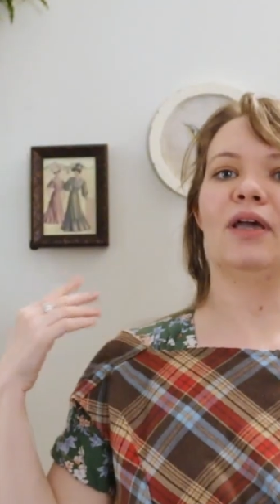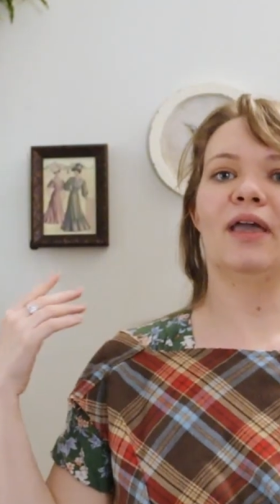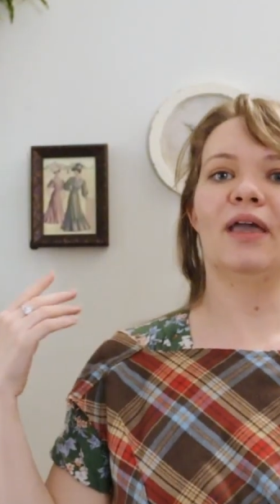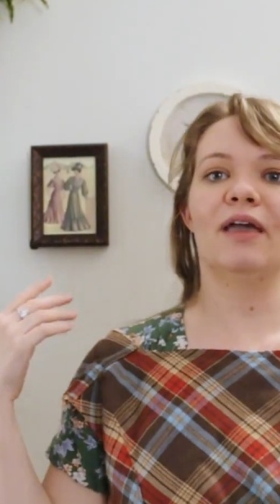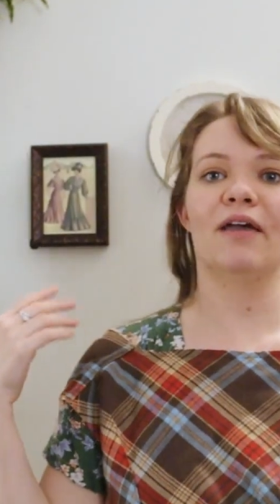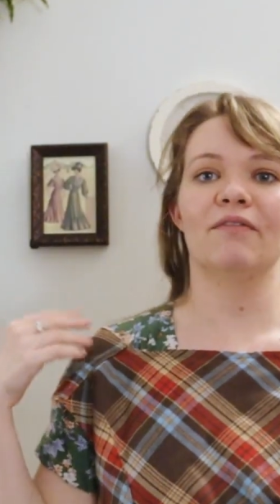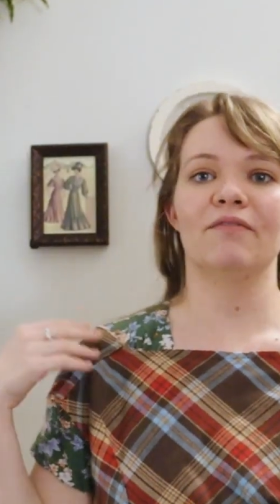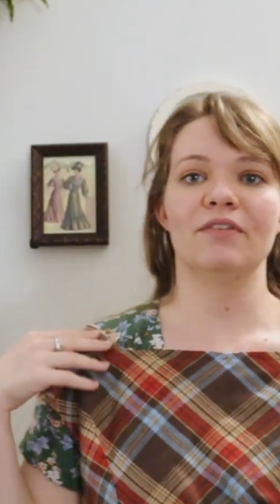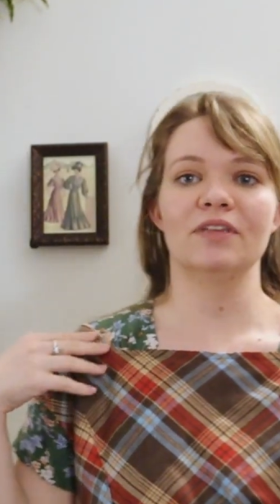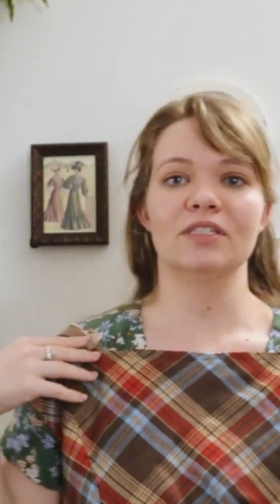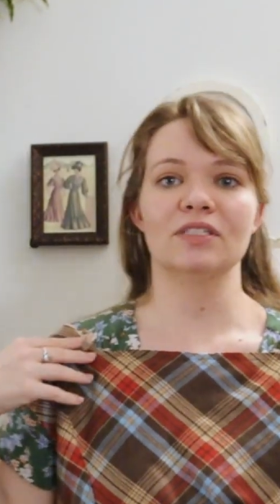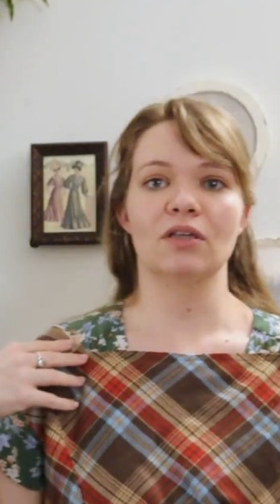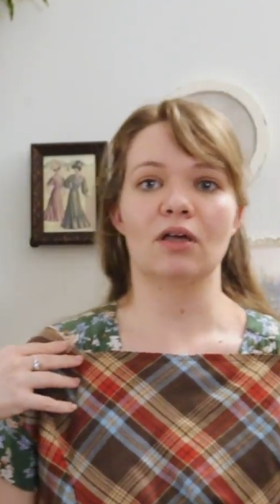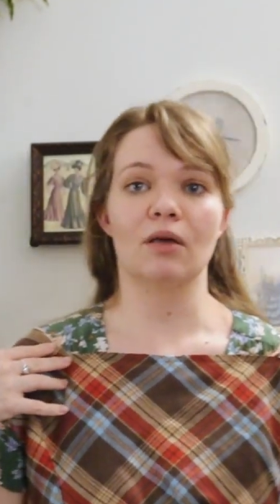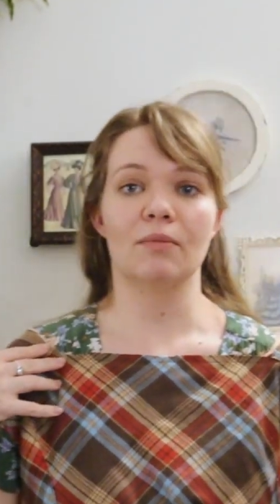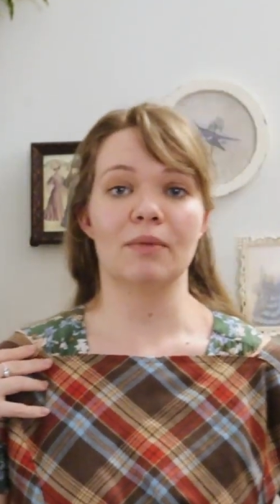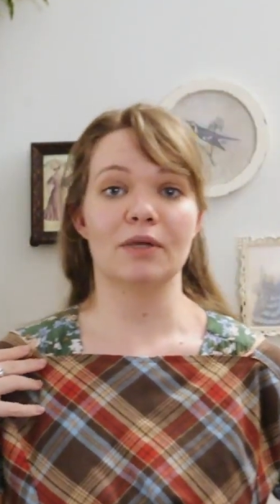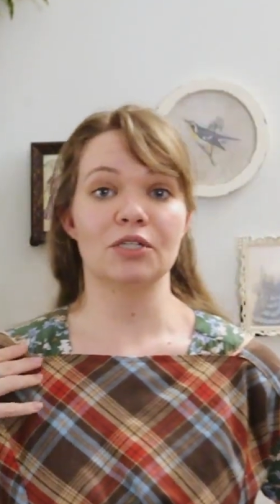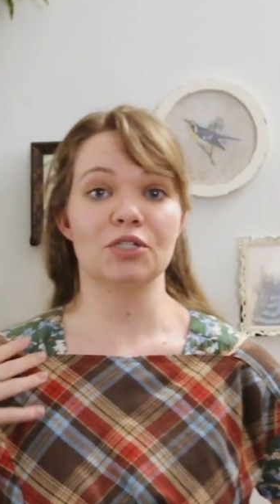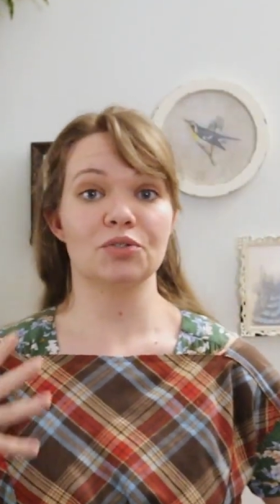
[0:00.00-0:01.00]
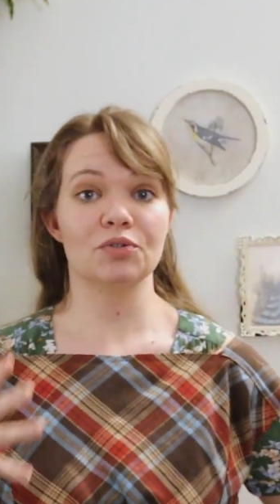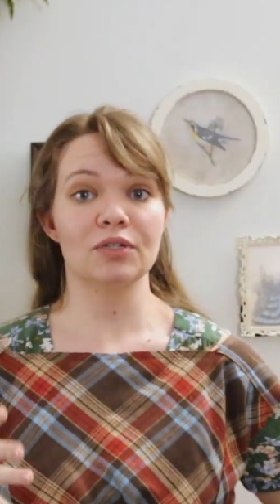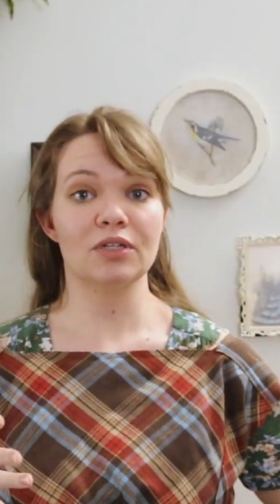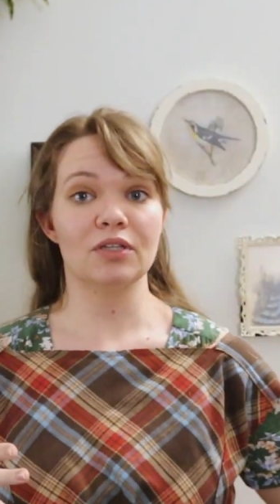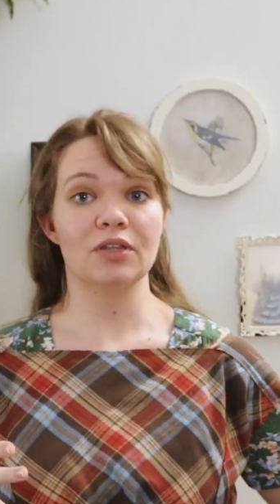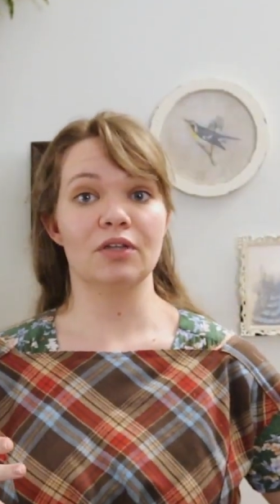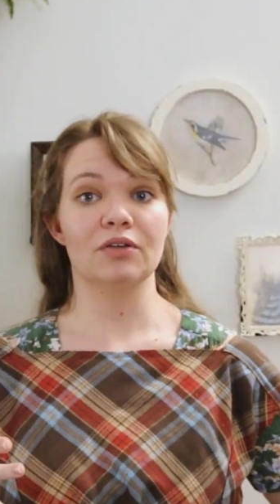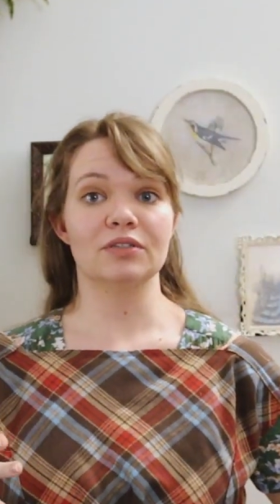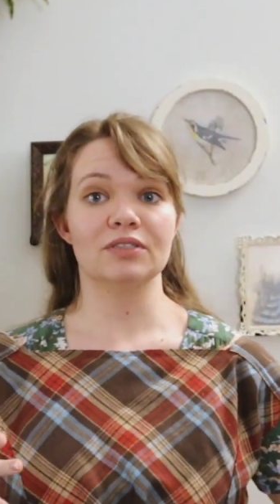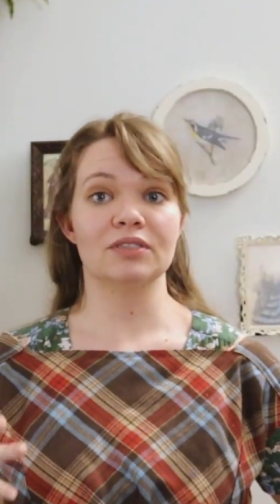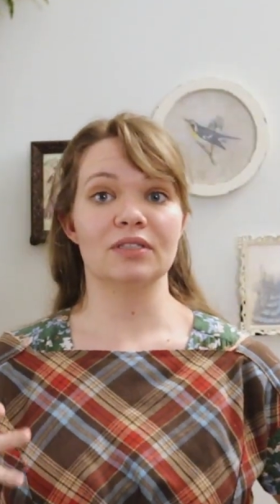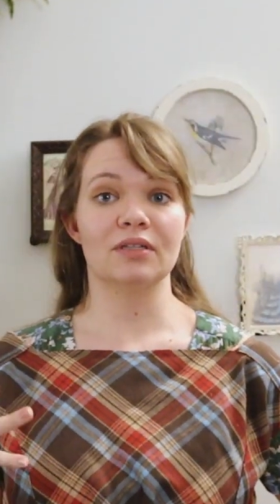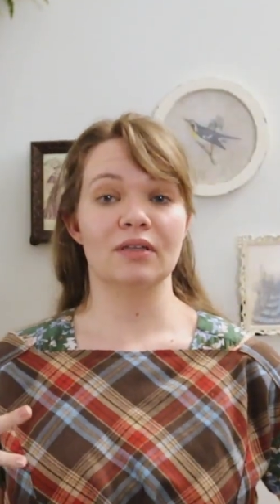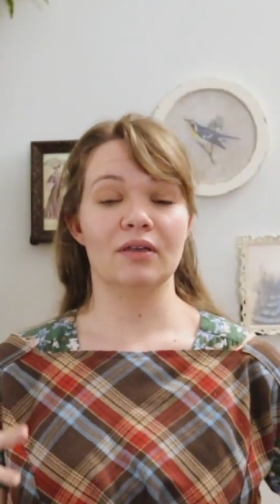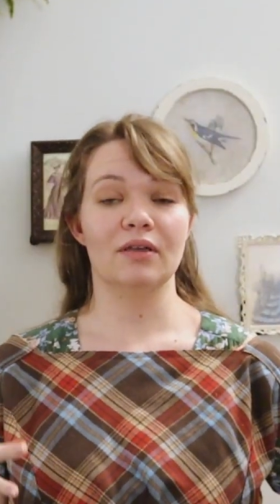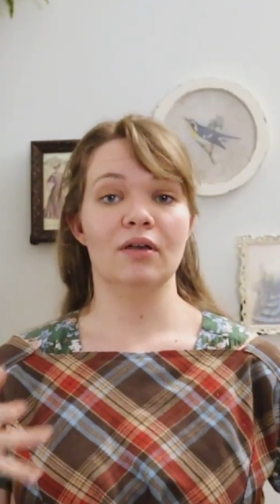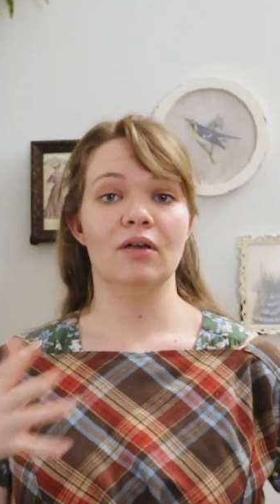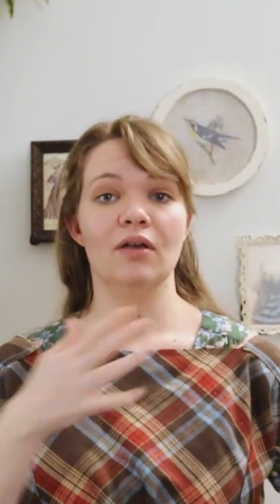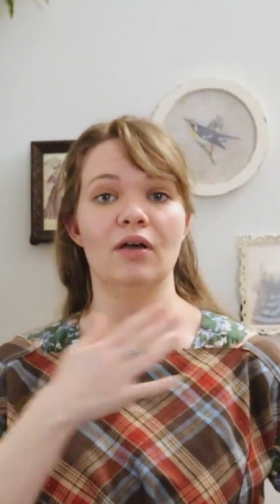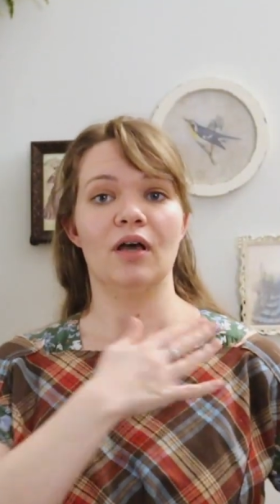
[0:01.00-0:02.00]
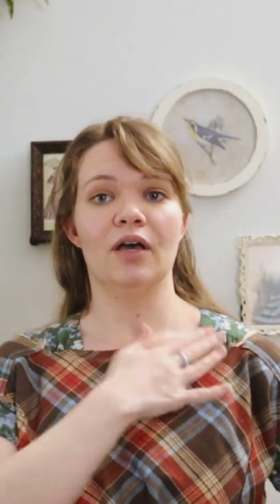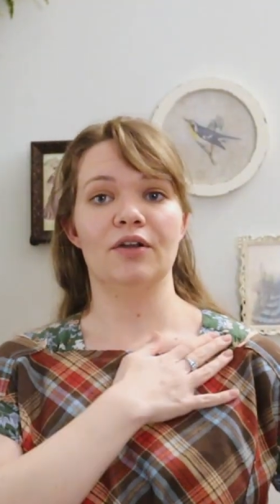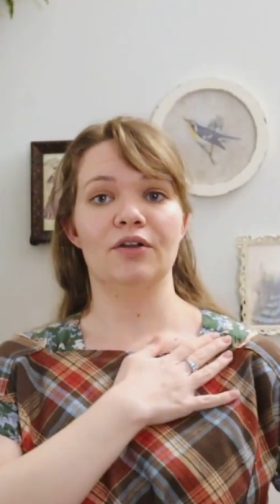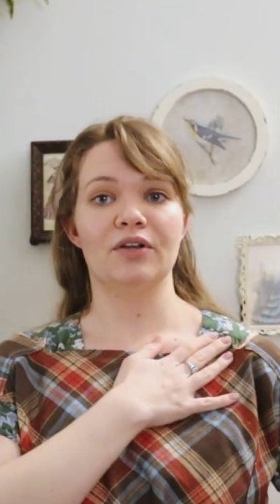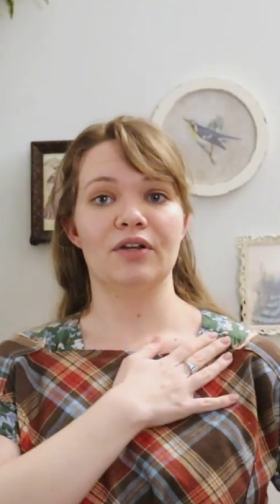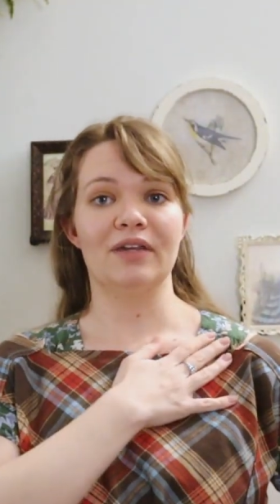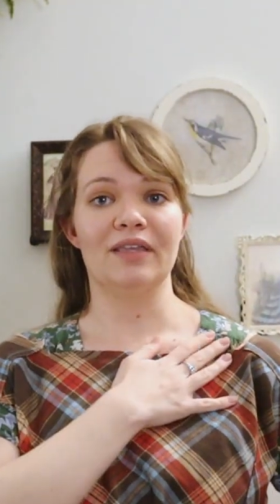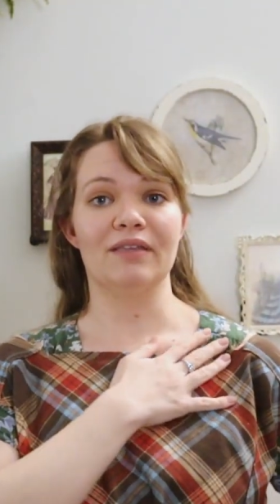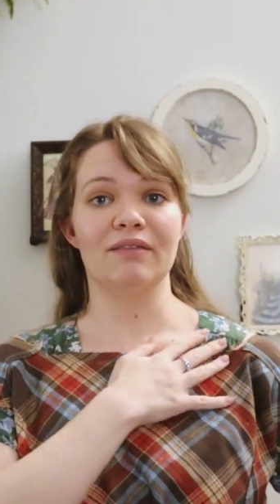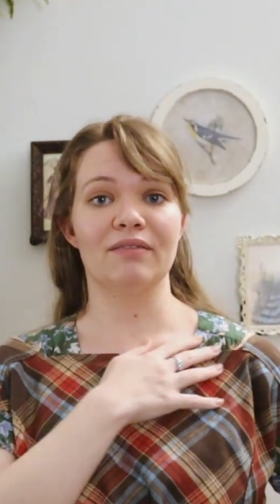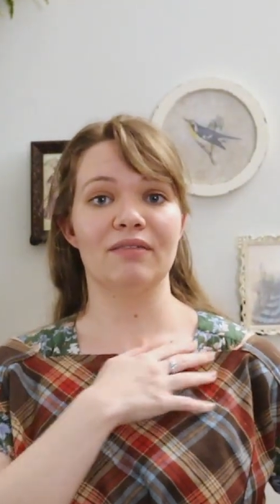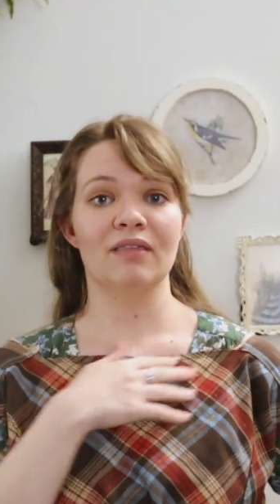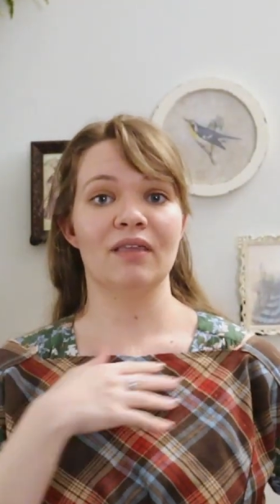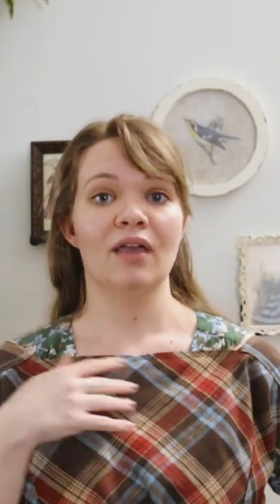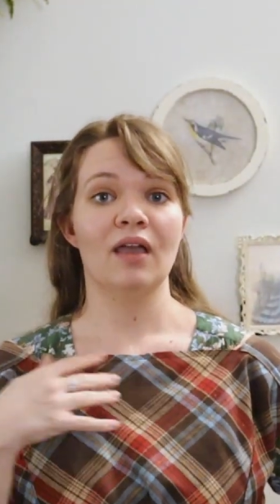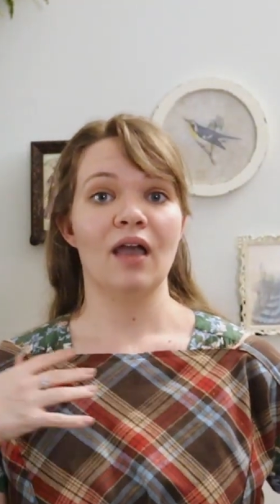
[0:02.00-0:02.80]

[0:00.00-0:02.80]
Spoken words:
I have this on my street clothes underneath